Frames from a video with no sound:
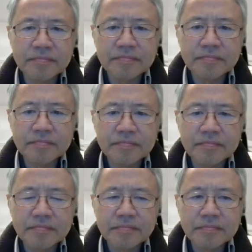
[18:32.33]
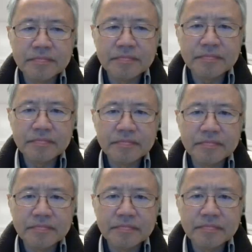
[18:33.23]

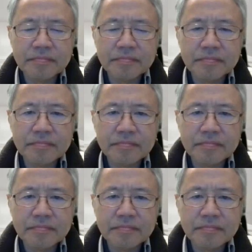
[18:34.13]
This person isn't speaking.